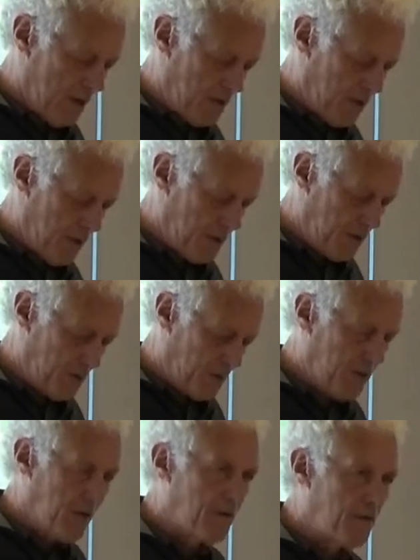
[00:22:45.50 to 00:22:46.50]
choices
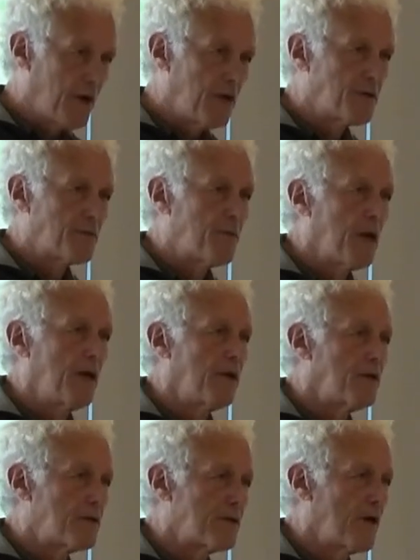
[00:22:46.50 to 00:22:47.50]
when you face pain
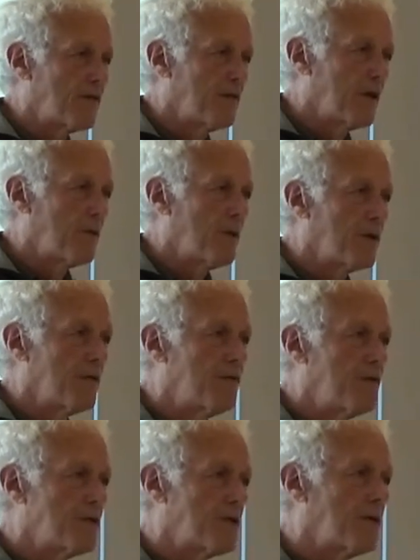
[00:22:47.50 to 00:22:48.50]
and suffering, whether
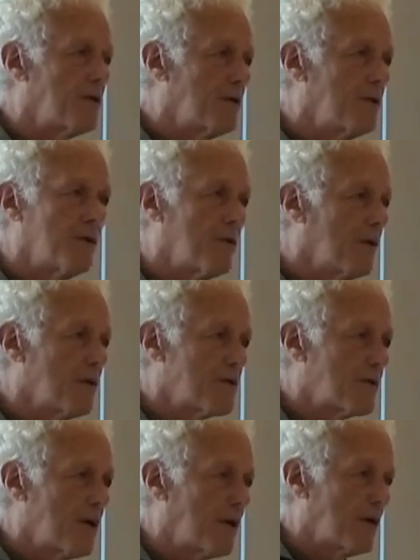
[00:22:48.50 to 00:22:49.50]
physical or
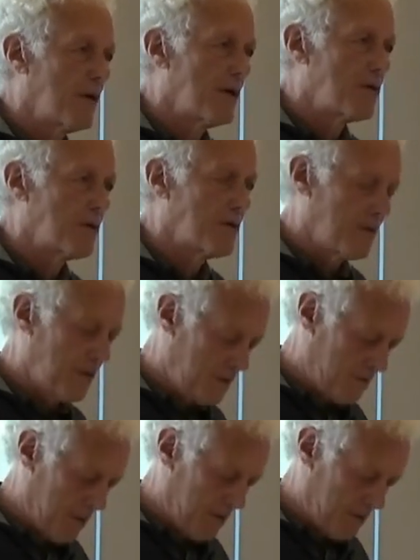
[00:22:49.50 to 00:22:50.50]
psychological and
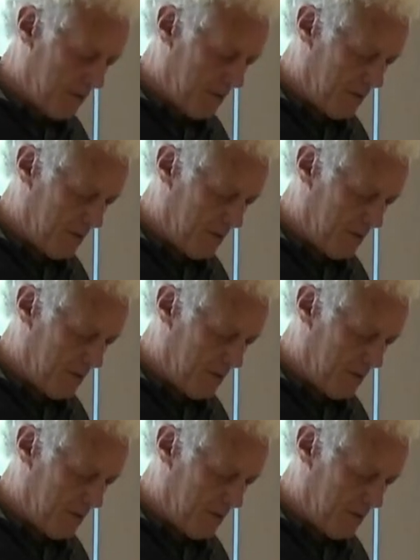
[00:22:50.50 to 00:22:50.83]
spiritual,